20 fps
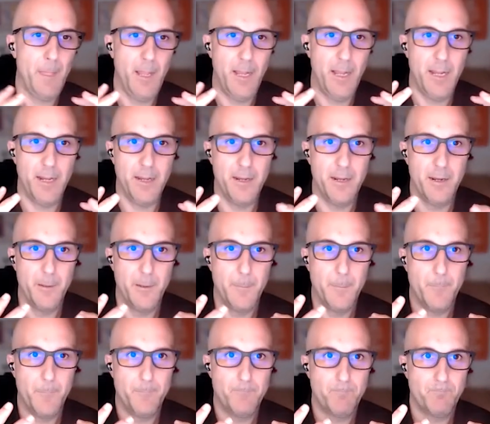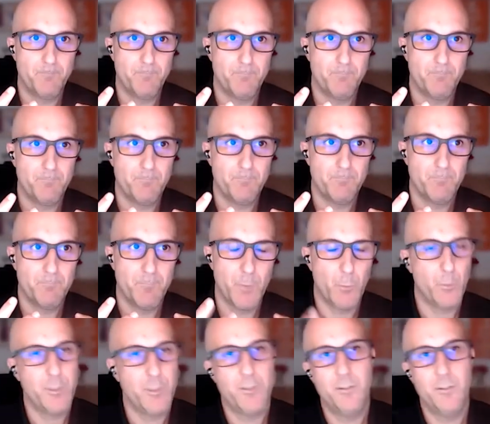And the
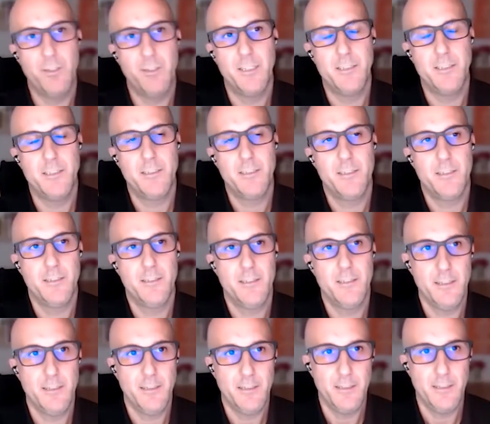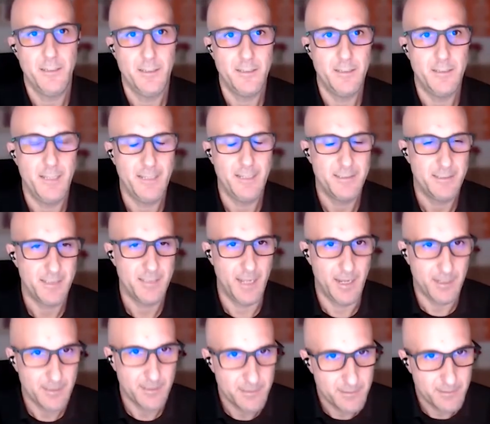question is, in that
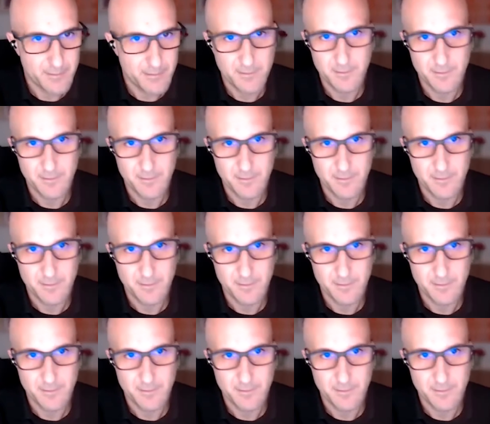stack,